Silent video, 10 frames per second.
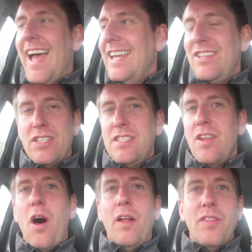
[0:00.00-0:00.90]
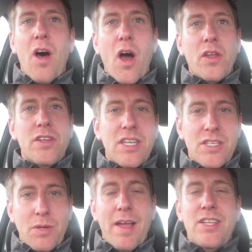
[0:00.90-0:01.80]
it's just not a good
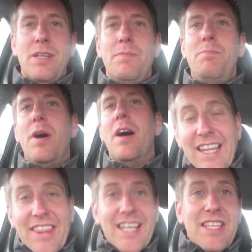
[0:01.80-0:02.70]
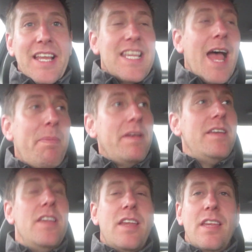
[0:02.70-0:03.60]
situation, but these things happen
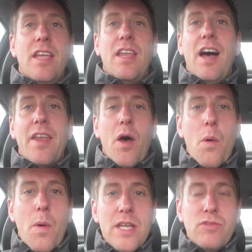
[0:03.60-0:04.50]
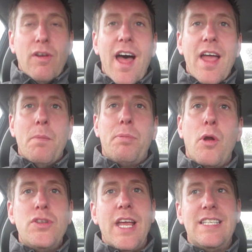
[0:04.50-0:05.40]
and you can't always rely on
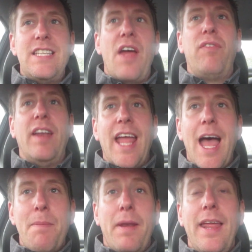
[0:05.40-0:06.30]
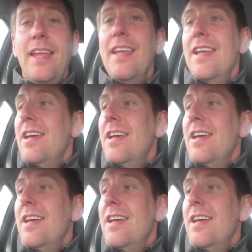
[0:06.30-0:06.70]
projects definitely happening.